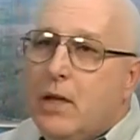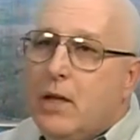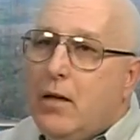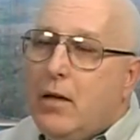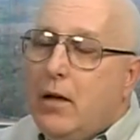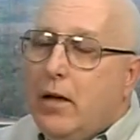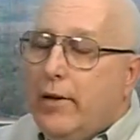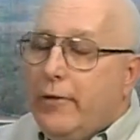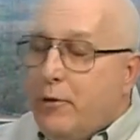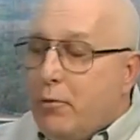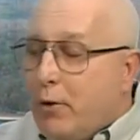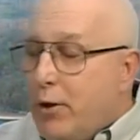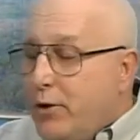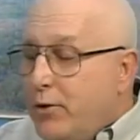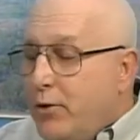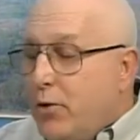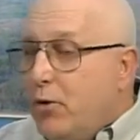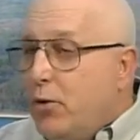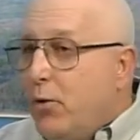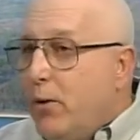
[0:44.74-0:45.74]
And the
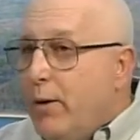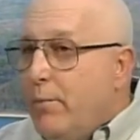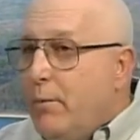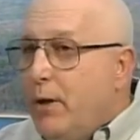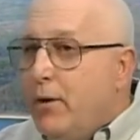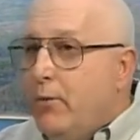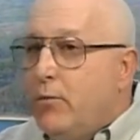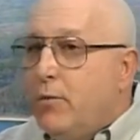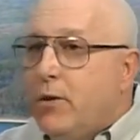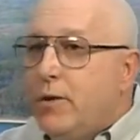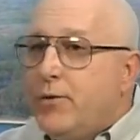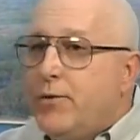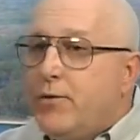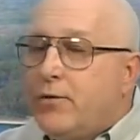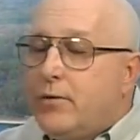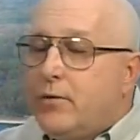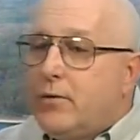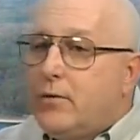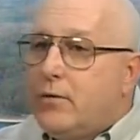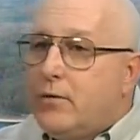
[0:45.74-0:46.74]
original equipment was
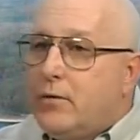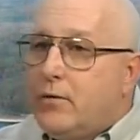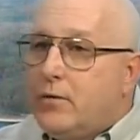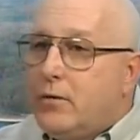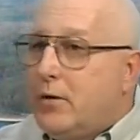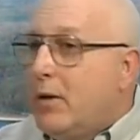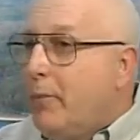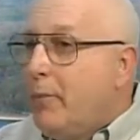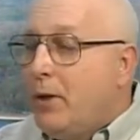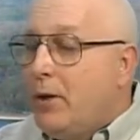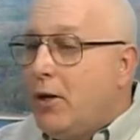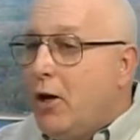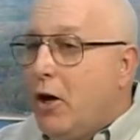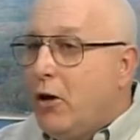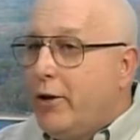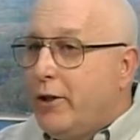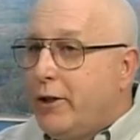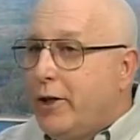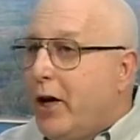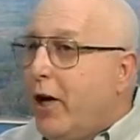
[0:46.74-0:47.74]
something
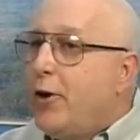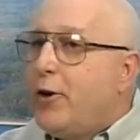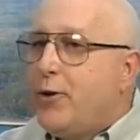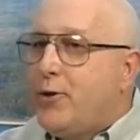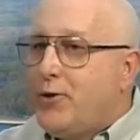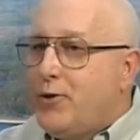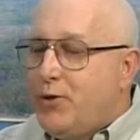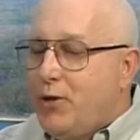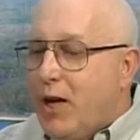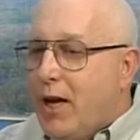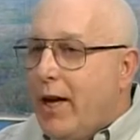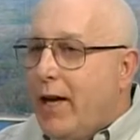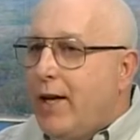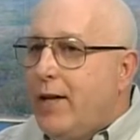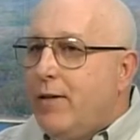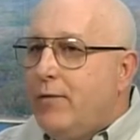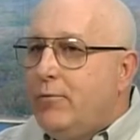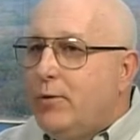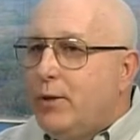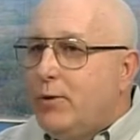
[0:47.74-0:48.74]
called a gunner's
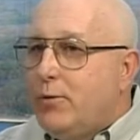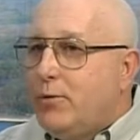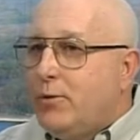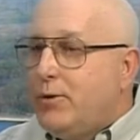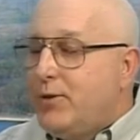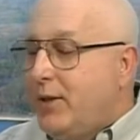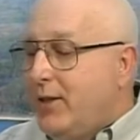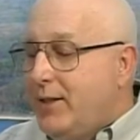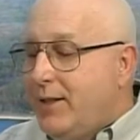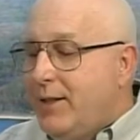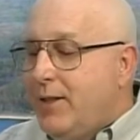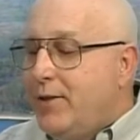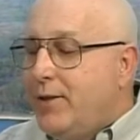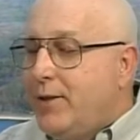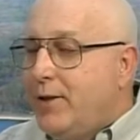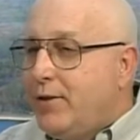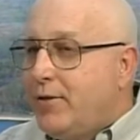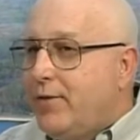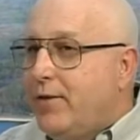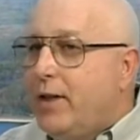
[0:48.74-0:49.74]
chain, which was
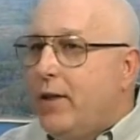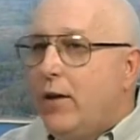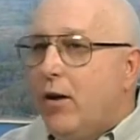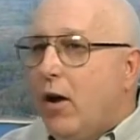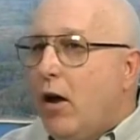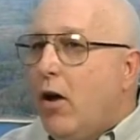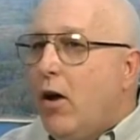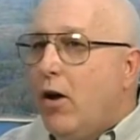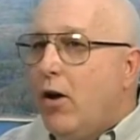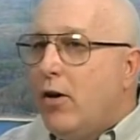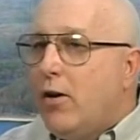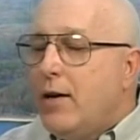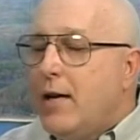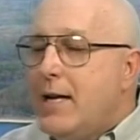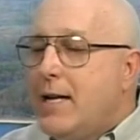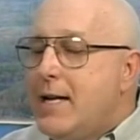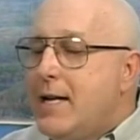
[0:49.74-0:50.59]
66 feet long,